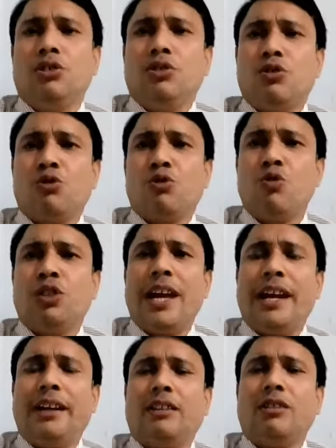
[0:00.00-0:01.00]
so
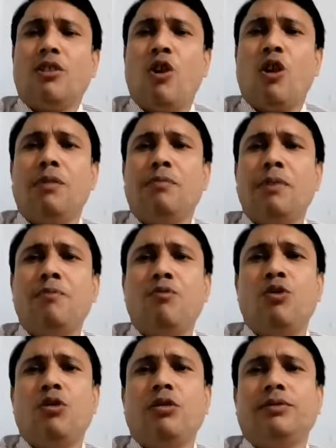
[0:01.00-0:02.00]
that all
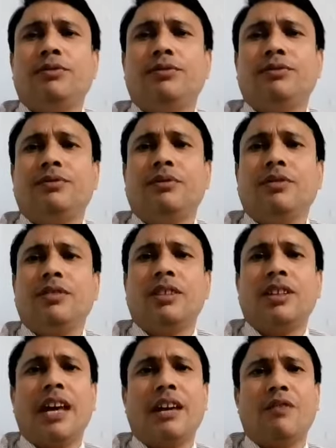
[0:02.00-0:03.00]
people
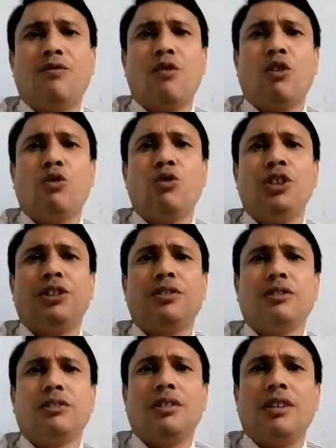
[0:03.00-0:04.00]
can follow it,
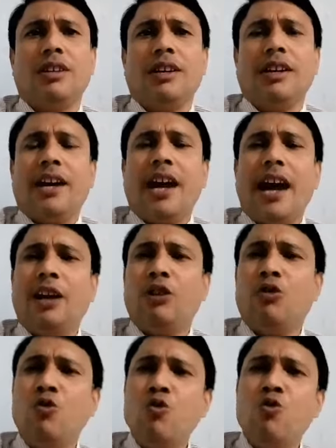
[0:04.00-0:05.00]
and
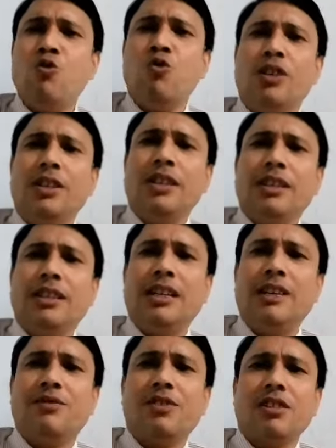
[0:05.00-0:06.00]
who
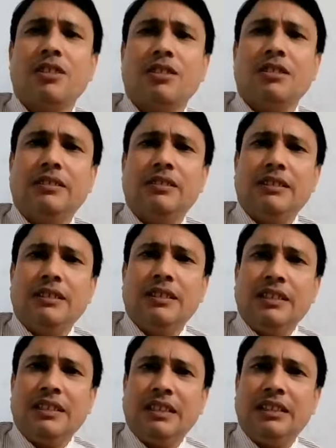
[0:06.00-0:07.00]
gives
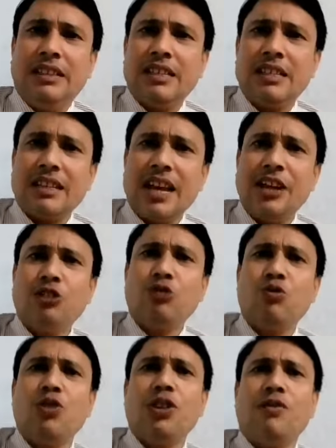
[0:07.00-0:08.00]
this right
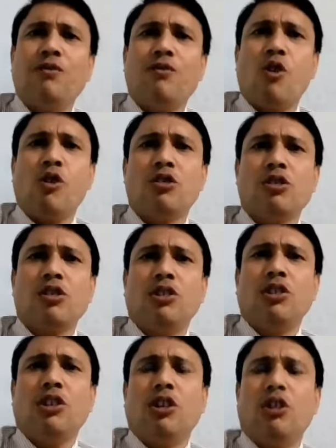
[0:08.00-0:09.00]
to enforce
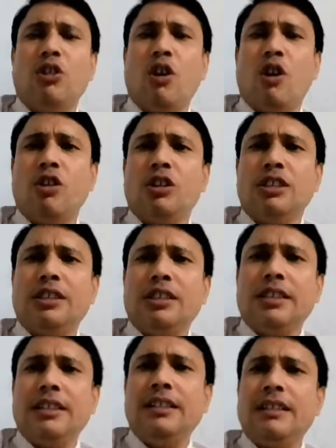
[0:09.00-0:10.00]
law
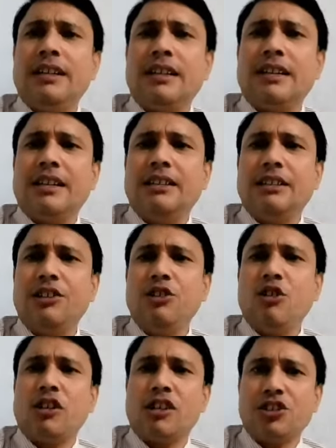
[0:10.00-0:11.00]
in a country
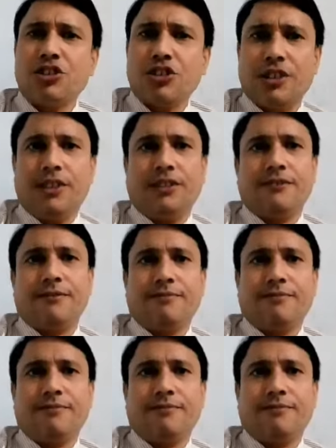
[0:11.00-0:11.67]
or a state?